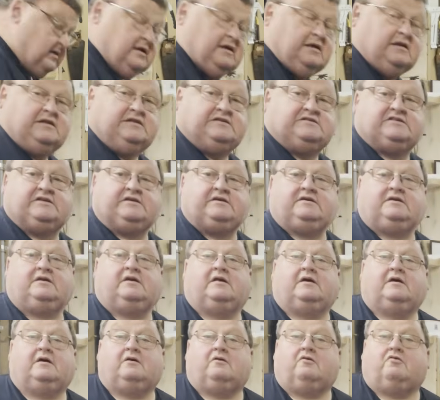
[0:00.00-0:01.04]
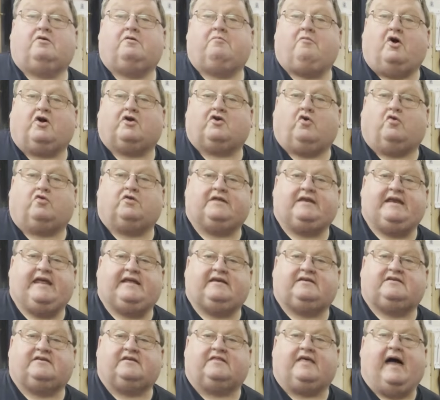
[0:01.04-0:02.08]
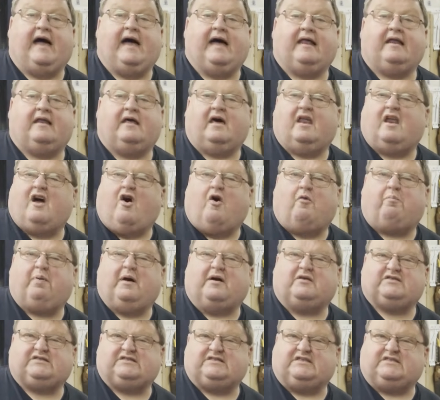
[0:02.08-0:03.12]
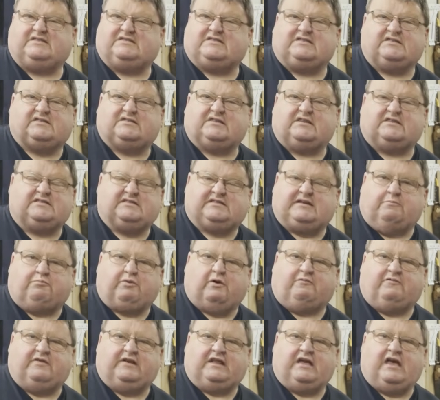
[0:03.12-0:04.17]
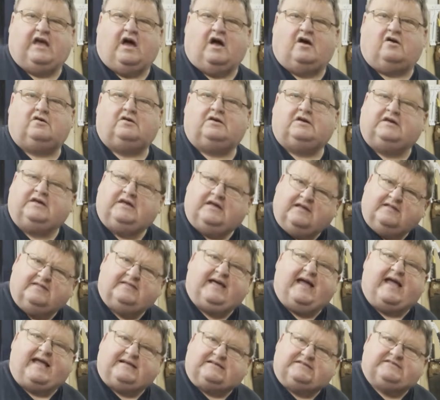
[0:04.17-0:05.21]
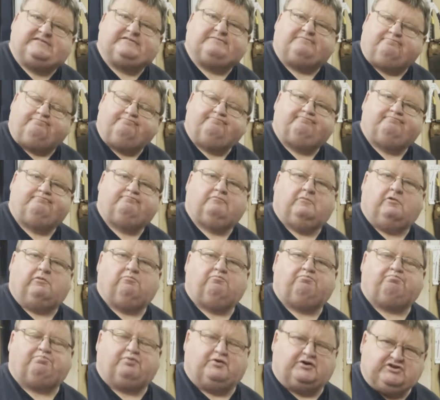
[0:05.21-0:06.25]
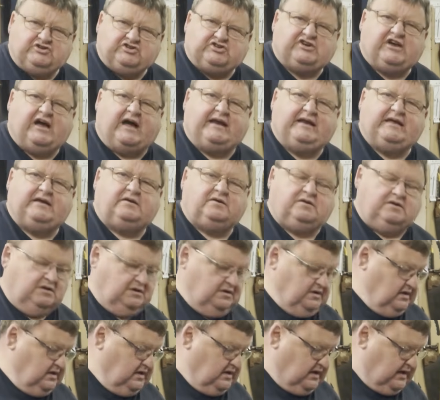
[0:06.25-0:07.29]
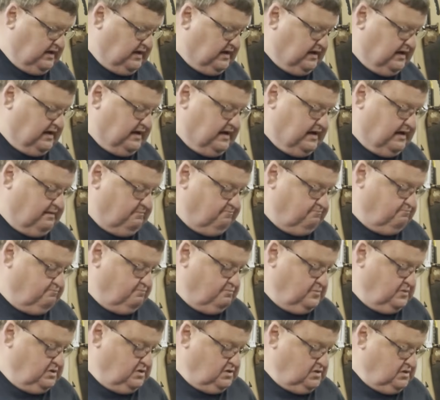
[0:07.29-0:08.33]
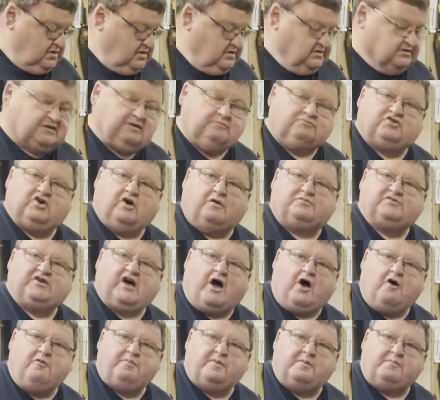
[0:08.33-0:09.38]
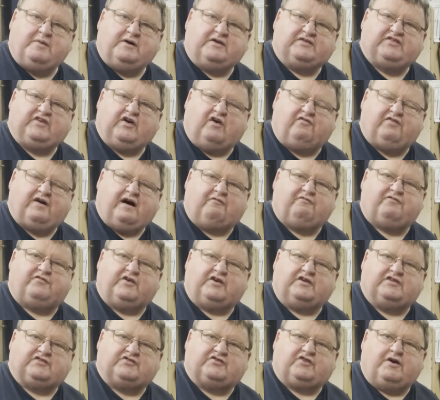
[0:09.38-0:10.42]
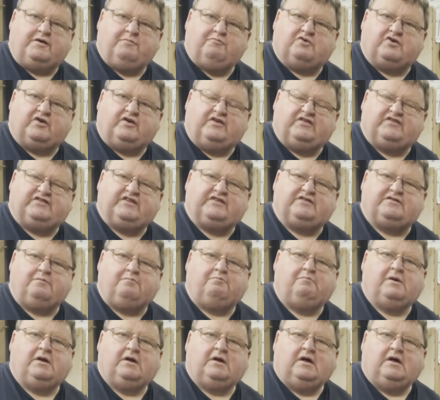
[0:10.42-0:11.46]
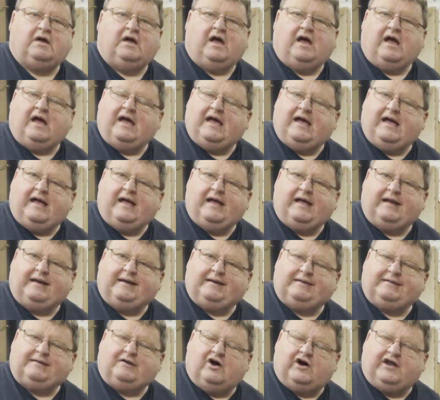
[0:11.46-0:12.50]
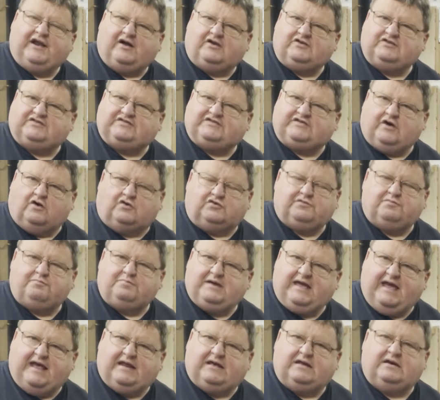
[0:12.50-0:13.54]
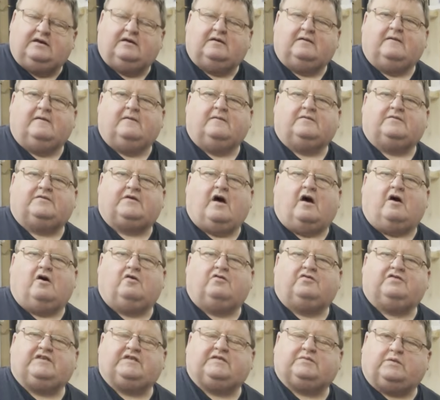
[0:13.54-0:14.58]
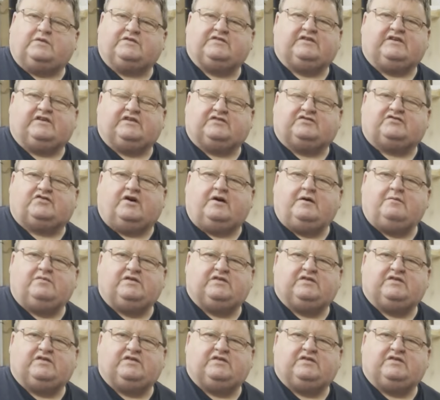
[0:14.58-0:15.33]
Listen, we might call it into that, and I'll post this as a separate video. Thanks. Appreciate it. Sometimes I open myself up for extreme criticism, and I don't seldom get it. So this wasn't extreme.